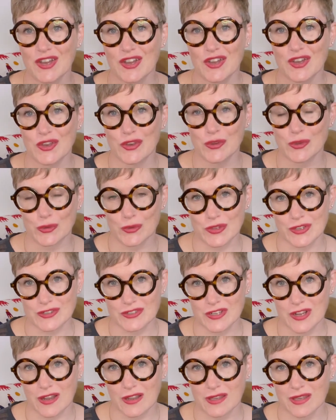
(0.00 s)
who they're
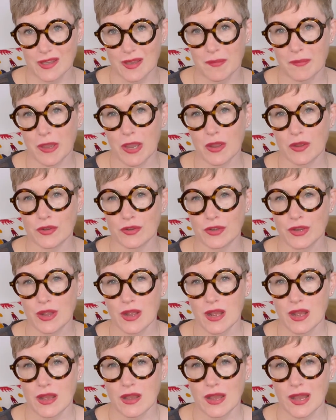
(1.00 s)
talking about and
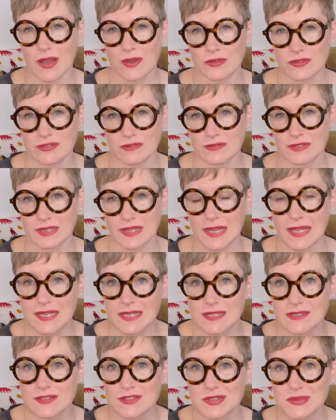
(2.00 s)
how they're
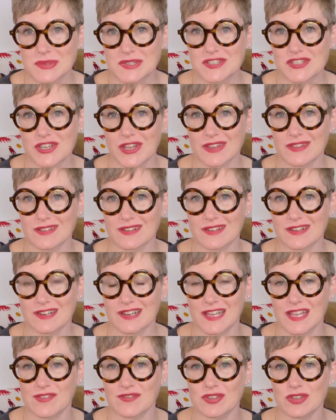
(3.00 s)
related to each other. And
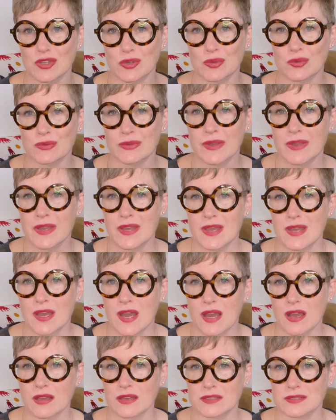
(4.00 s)
even though
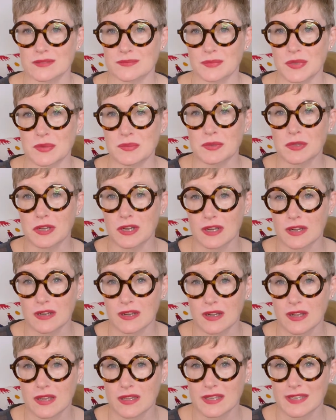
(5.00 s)
people are
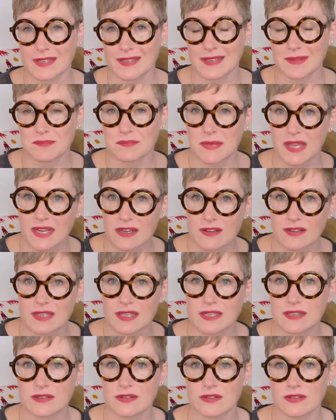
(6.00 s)
like
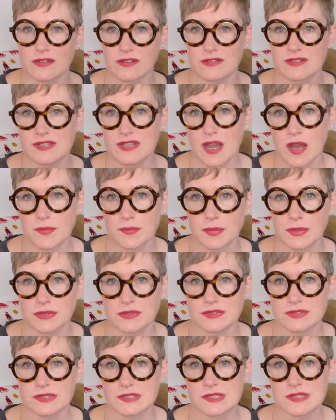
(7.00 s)
married or there's
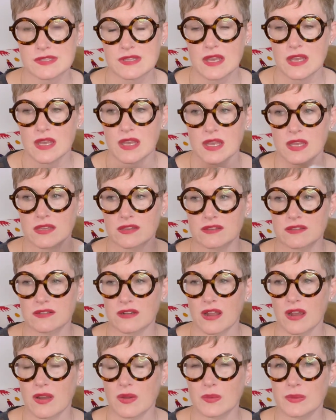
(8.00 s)
couples, they're
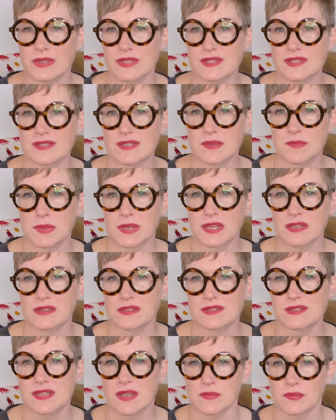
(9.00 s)
not always sleeping in the
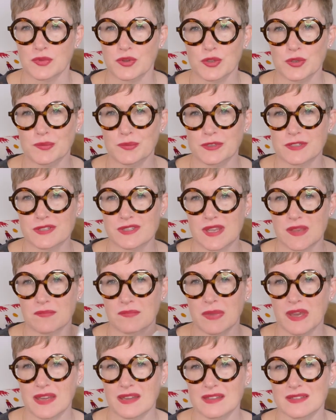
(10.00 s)
same room or same
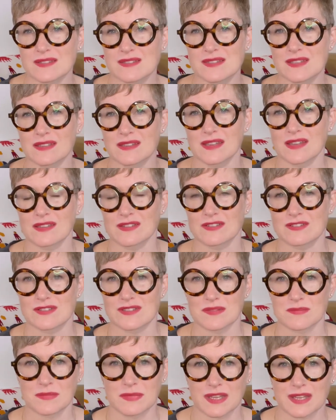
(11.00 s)
beds, and then there's
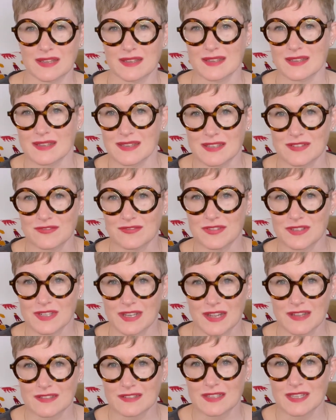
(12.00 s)
some like
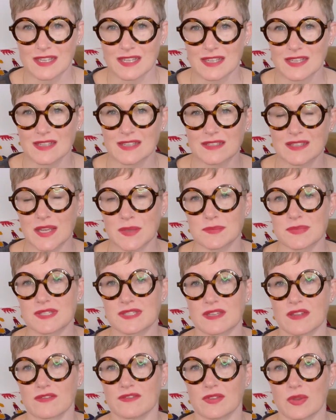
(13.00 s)
infidelity type
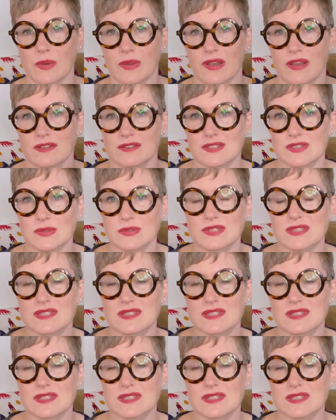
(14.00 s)
stuff going on. So it's,